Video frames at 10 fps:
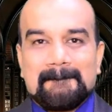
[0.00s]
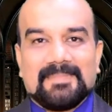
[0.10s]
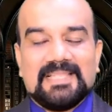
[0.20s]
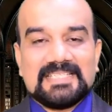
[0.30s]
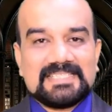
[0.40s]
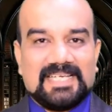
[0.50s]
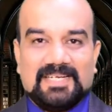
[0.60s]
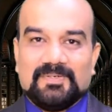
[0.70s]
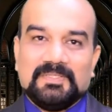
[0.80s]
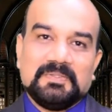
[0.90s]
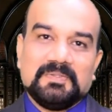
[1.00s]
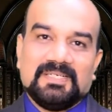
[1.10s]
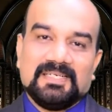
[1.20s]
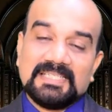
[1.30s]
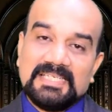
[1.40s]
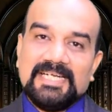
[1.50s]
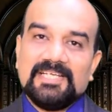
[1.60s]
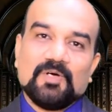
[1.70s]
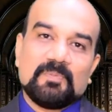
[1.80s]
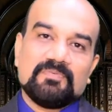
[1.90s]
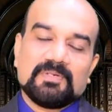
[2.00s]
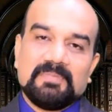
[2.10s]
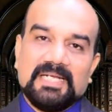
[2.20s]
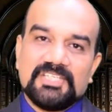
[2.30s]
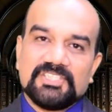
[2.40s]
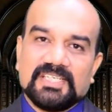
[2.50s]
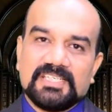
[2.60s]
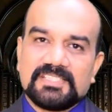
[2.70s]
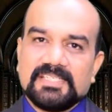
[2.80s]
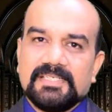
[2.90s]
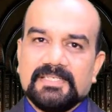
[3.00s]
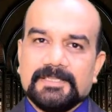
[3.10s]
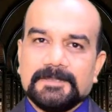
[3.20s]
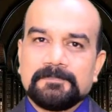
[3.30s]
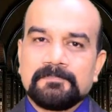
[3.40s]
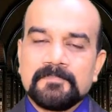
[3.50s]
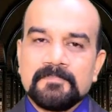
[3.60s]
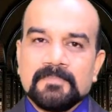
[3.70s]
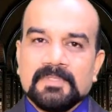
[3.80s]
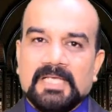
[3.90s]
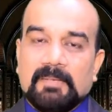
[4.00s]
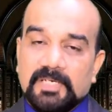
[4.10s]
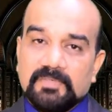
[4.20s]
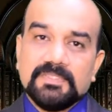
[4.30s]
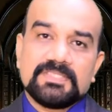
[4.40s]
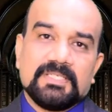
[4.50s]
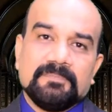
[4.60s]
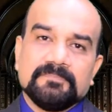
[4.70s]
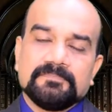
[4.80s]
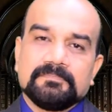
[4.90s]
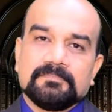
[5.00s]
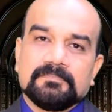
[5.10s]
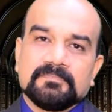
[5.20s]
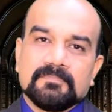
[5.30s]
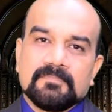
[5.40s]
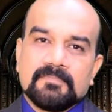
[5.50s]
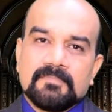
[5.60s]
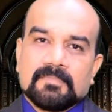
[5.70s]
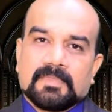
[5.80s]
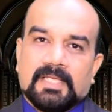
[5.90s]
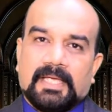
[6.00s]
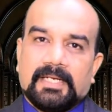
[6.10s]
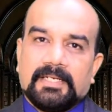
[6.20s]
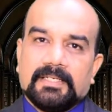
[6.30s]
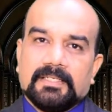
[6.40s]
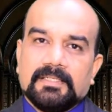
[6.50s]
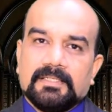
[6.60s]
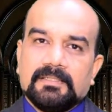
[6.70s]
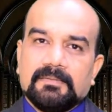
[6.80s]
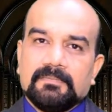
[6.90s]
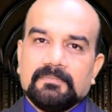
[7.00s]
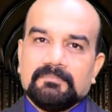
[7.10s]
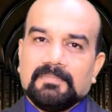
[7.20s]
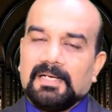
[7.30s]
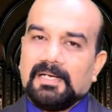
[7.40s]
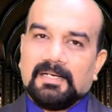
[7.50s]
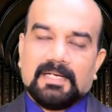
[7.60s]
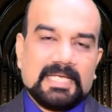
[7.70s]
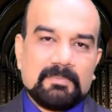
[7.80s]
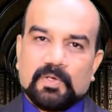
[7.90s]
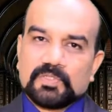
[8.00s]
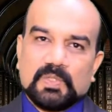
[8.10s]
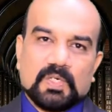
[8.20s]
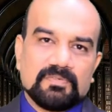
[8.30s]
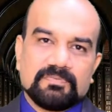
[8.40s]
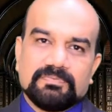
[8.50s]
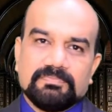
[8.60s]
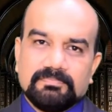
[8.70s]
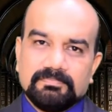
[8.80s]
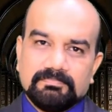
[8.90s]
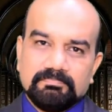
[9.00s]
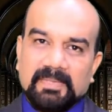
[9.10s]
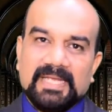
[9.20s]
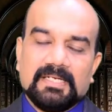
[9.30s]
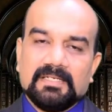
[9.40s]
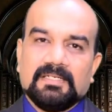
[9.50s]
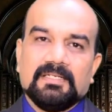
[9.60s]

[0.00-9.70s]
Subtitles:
Another lady called me from Malaysia and said, I'm a divorcee, and I come across a lot of men.